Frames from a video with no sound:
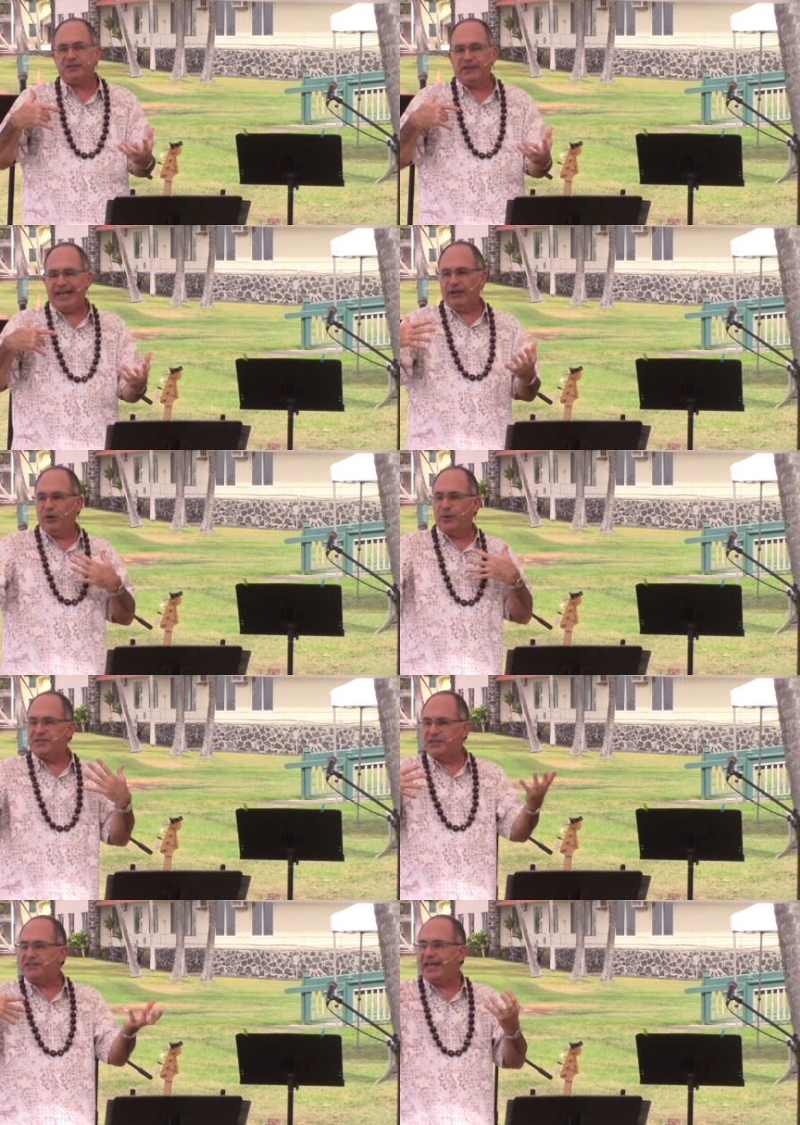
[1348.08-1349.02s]

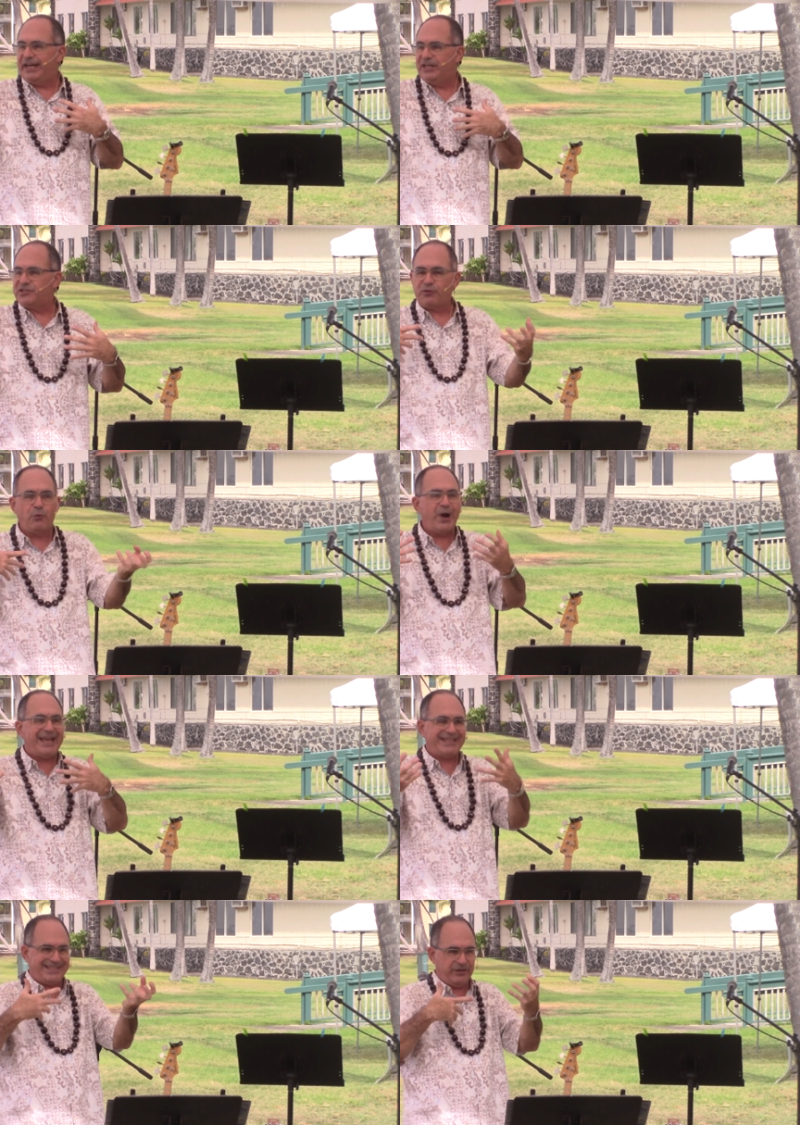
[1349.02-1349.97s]
landlords and tenants and
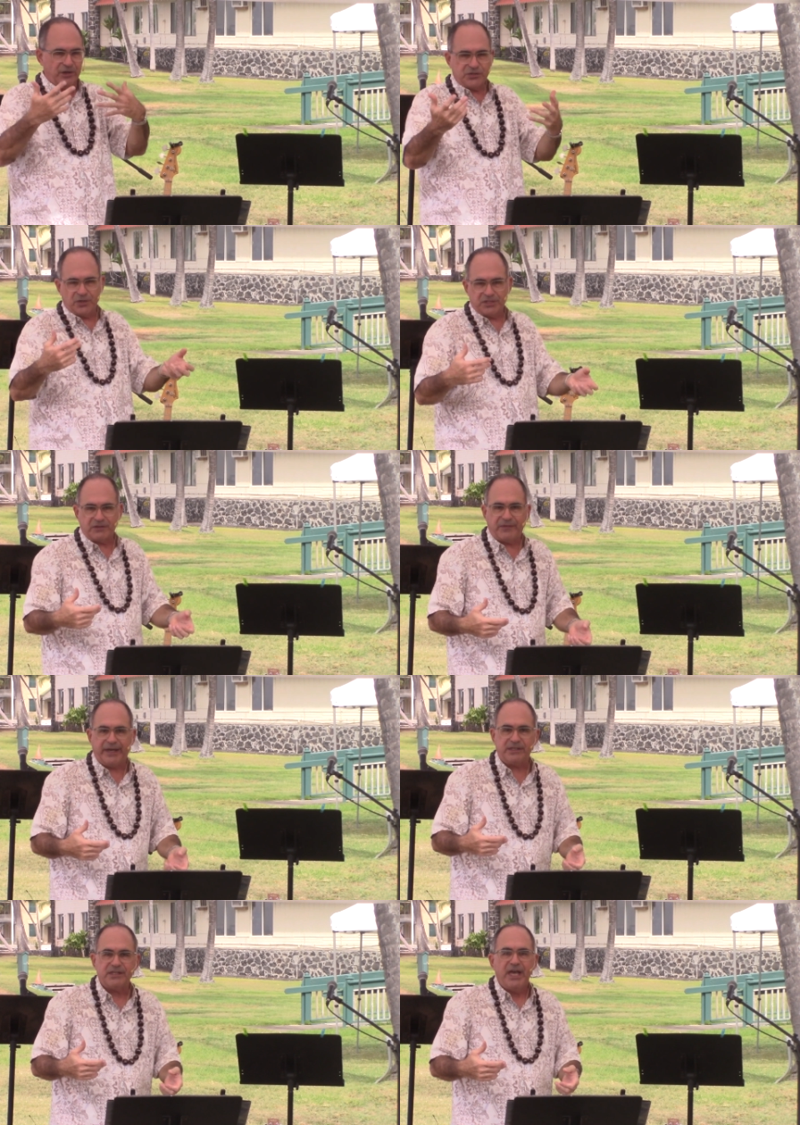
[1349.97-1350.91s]
rents and those sorts of
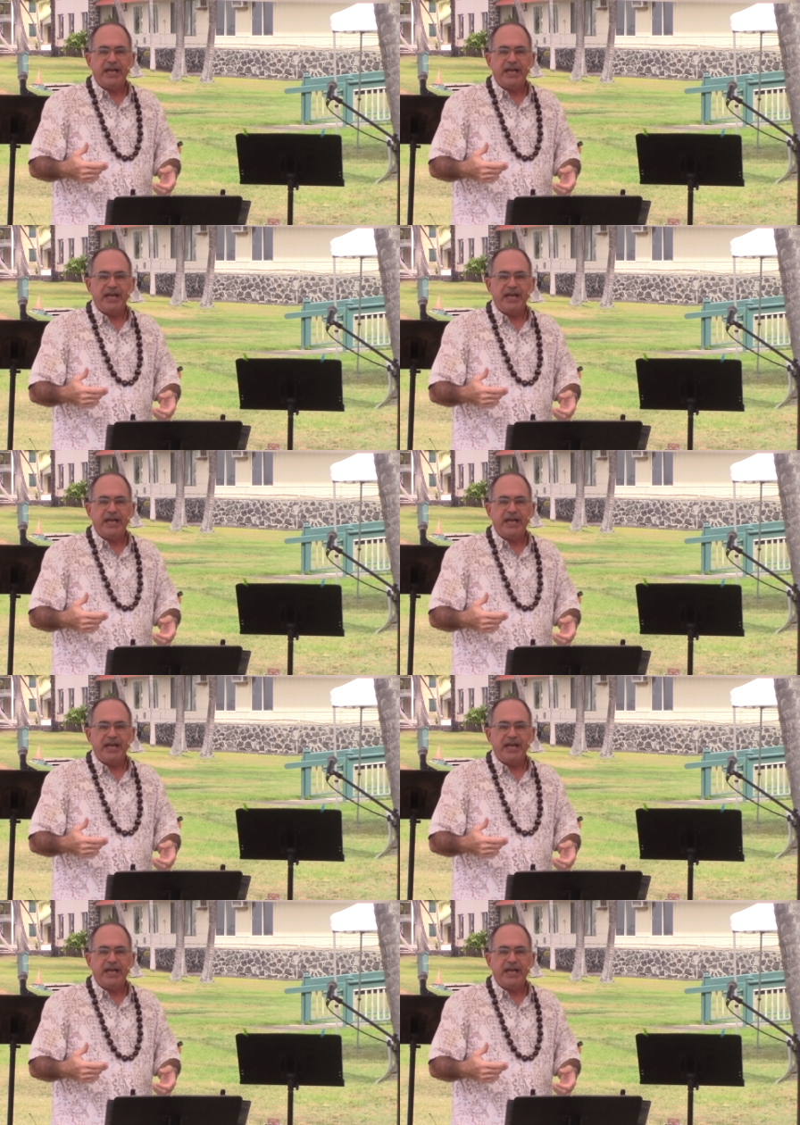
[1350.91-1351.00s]
things.